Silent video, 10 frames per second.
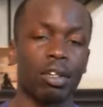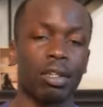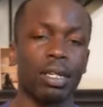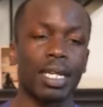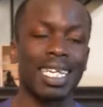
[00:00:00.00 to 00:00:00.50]

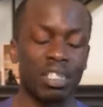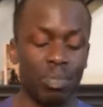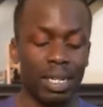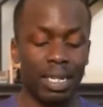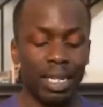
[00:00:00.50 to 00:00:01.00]
He's been
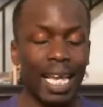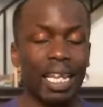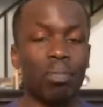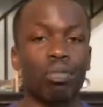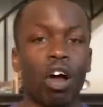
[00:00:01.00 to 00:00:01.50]
getting
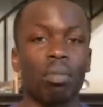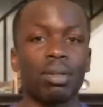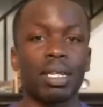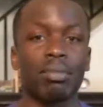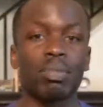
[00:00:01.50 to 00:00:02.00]

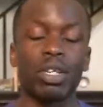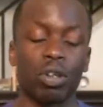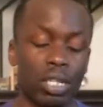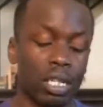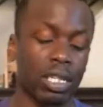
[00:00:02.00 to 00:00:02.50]
problems because
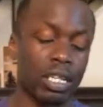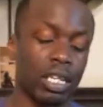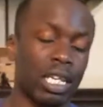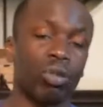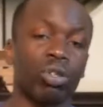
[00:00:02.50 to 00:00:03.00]
he
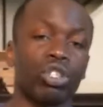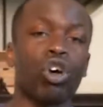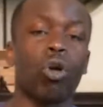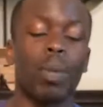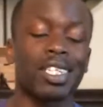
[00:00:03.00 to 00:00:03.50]
looks so
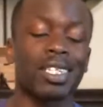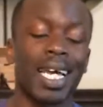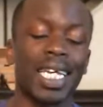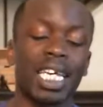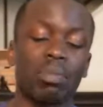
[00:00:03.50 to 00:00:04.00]
much
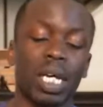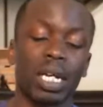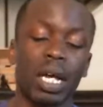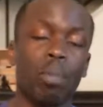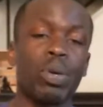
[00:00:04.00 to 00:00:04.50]
like him that
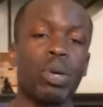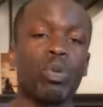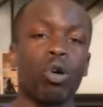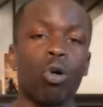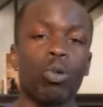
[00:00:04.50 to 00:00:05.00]
people
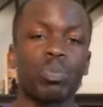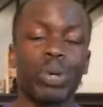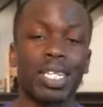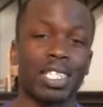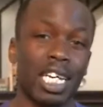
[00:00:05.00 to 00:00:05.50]
always
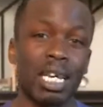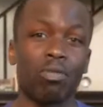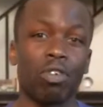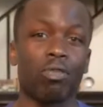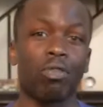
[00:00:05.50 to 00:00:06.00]
pester him
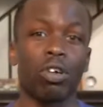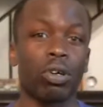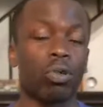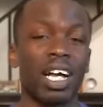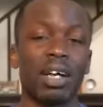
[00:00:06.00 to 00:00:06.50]
for
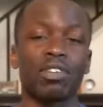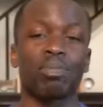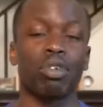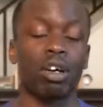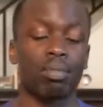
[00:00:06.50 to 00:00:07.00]
photographs,
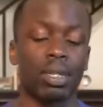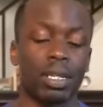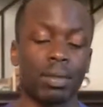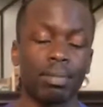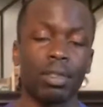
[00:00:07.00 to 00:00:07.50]

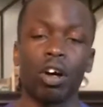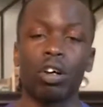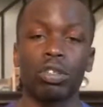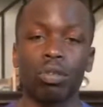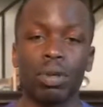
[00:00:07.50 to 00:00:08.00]
probably
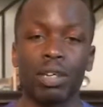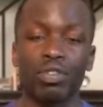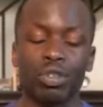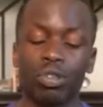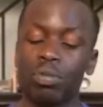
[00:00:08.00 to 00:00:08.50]

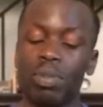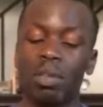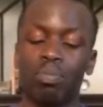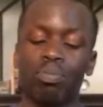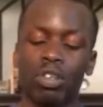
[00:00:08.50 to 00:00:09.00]
autographs too,
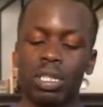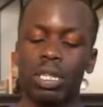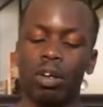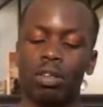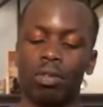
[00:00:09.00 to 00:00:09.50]

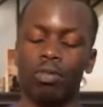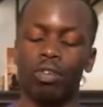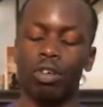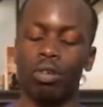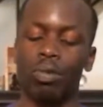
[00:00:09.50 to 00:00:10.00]
mostly
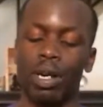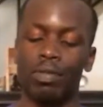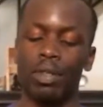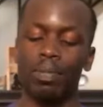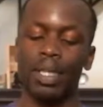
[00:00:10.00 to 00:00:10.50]

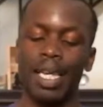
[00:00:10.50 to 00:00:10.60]
photographs.